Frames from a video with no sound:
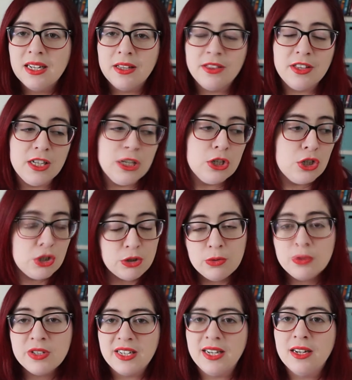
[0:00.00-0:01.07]
the
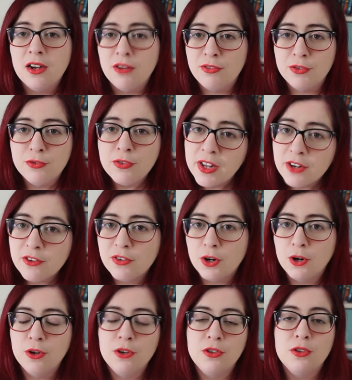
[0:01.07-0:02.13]
shooting of a friend of
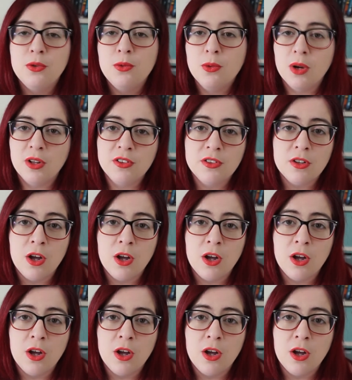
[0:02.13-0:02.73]
hers who was